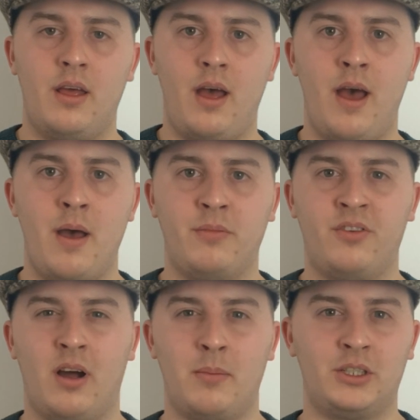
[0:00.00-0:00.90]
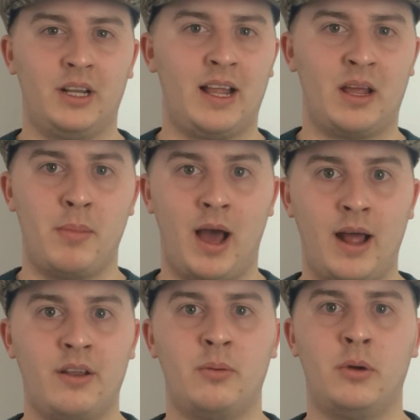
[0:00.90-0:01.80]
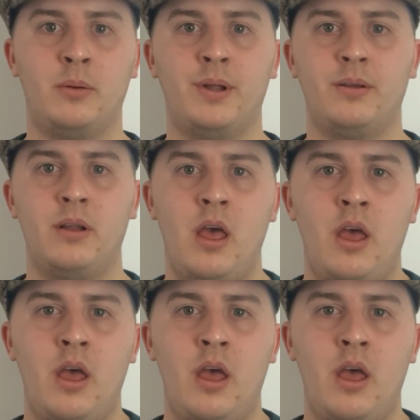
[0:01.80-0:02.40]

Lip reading: So I'm actually lagging behind at the moment.